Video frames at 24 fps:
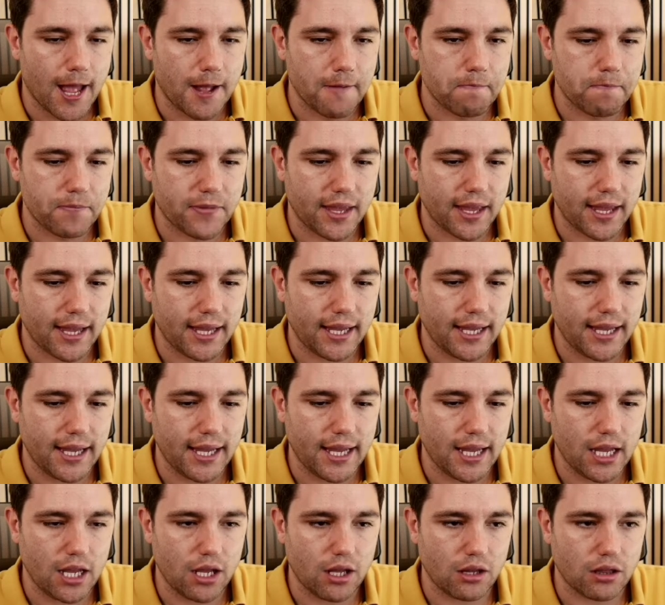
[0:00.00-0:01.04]

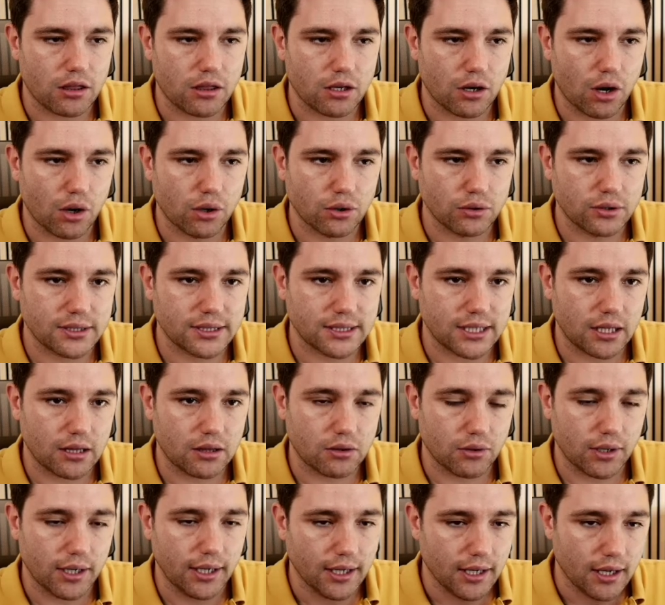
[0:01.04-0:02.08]
He throws
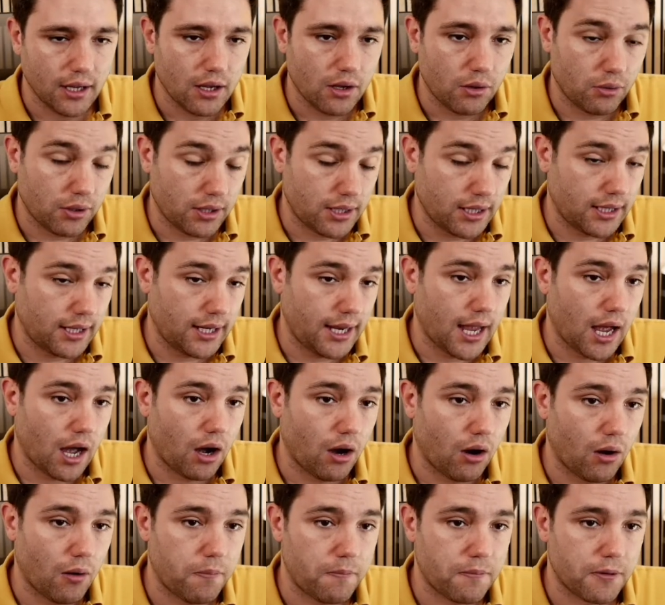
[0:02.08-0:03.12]
c3 with the idea
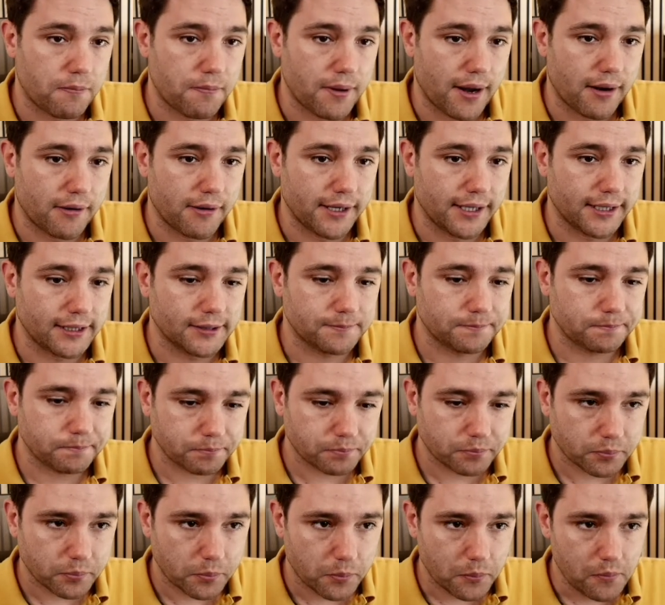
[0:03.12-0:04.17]
of preparing
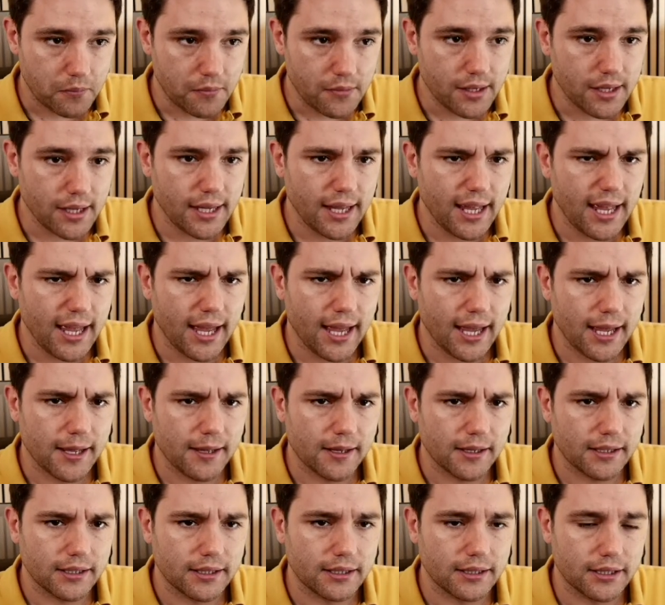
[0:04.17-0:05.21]

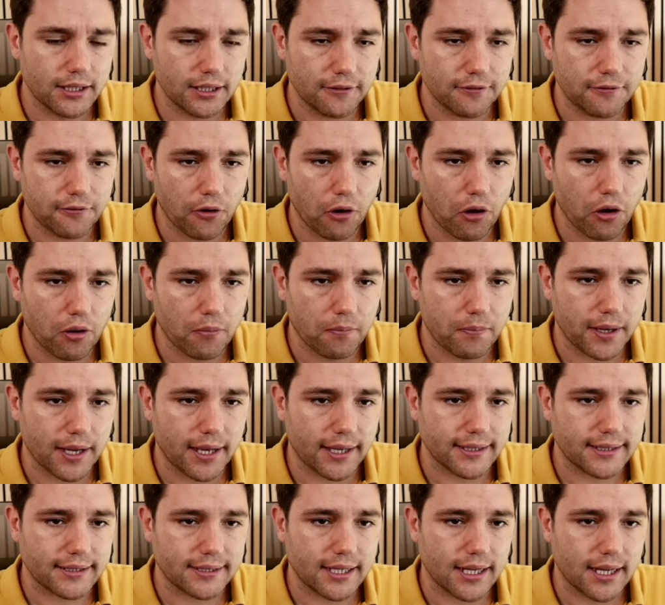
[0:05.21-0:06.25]
d4, but
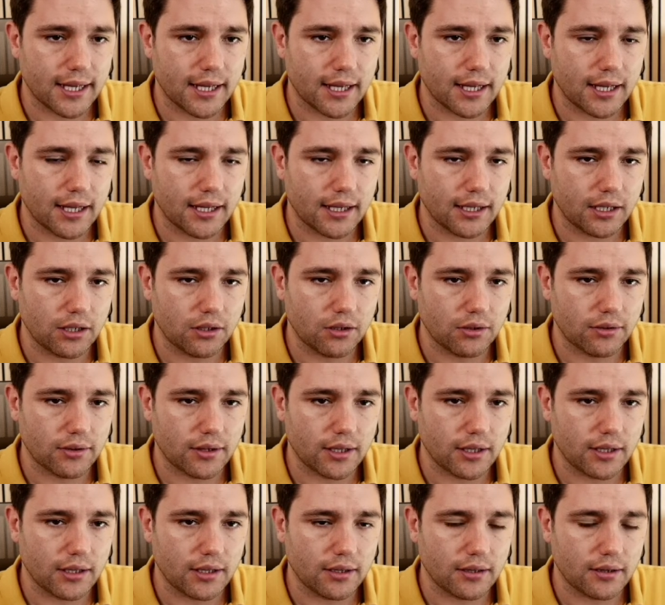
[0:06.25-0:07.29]

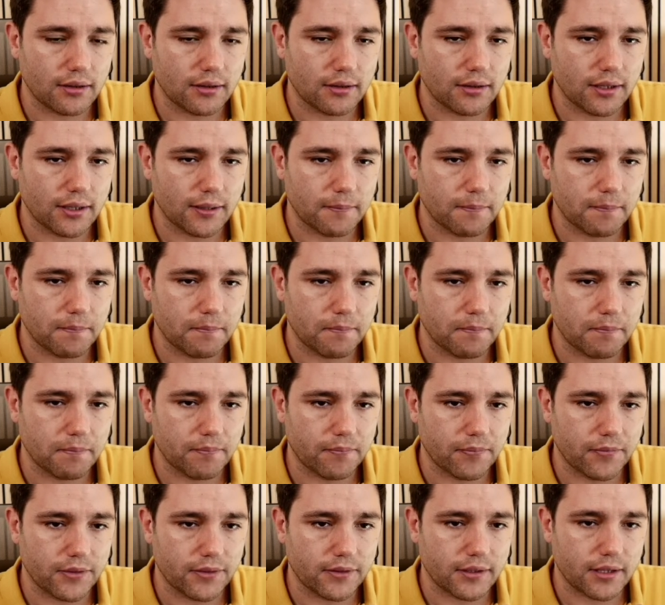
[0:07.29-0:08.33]
the
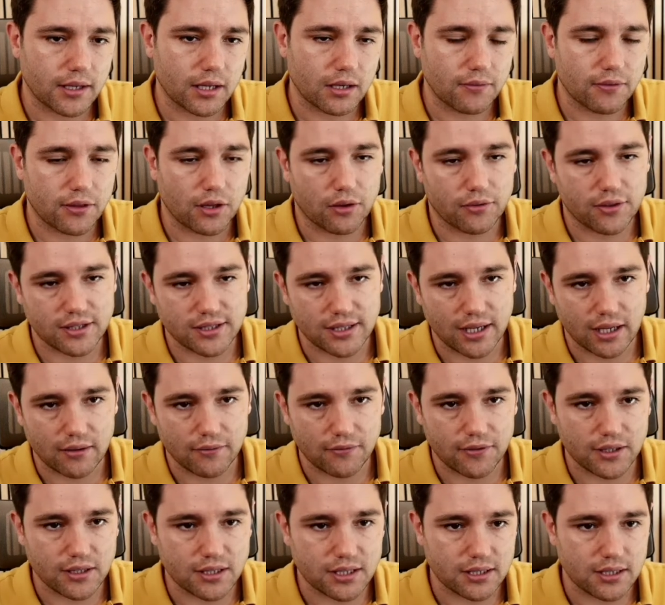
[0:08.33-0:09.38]
kind of the other side of
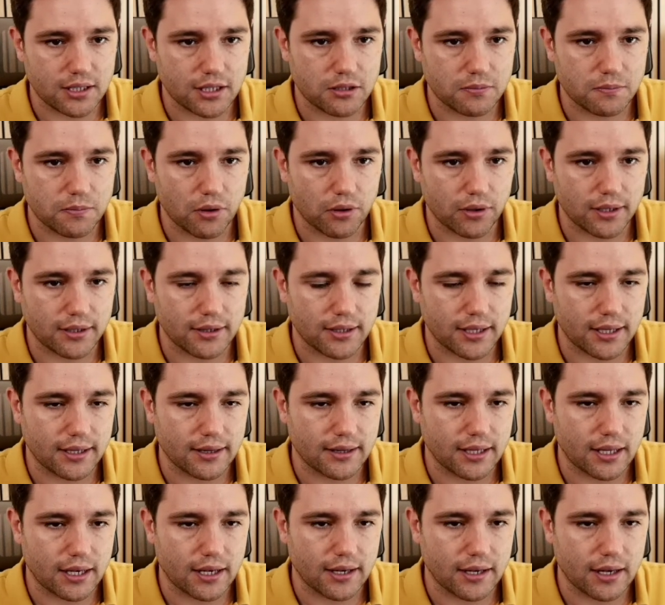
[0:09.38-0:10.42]
this is he's blocking
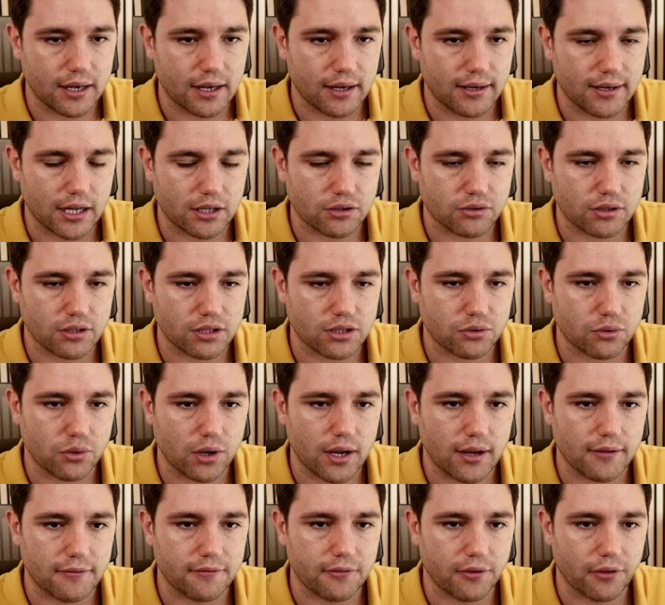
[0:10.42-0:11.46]
the natural square
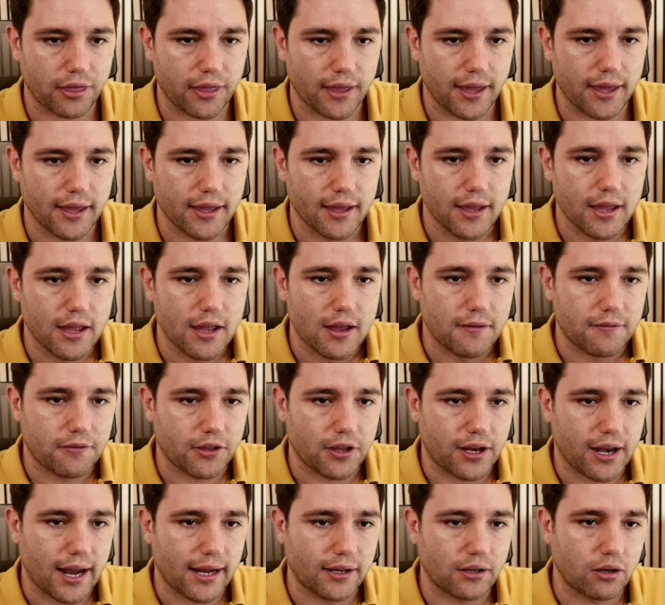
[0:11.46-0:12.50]
for the
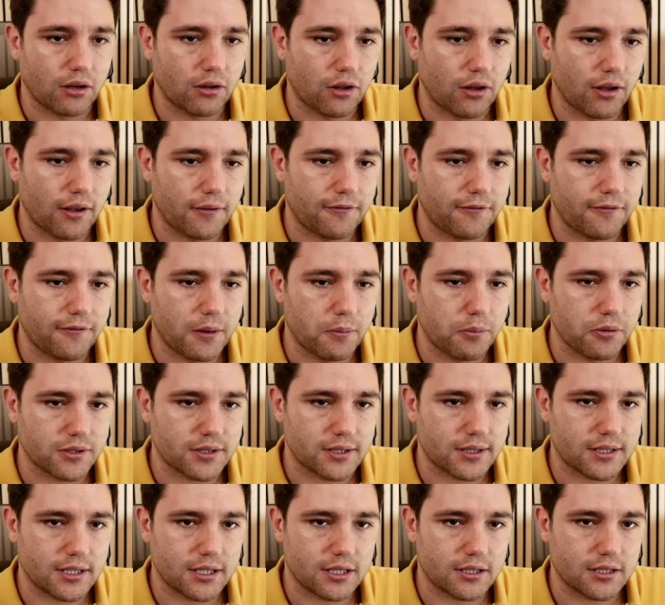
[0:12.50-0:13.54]
knight. Although if he pushes
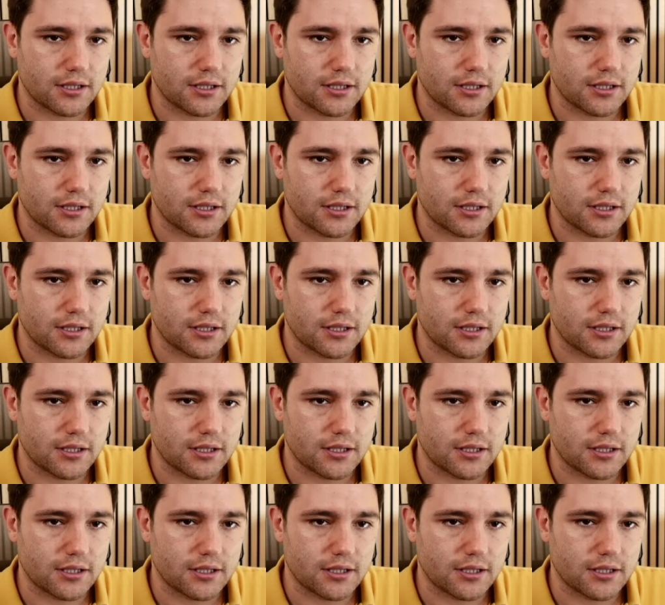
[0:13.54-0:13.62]
this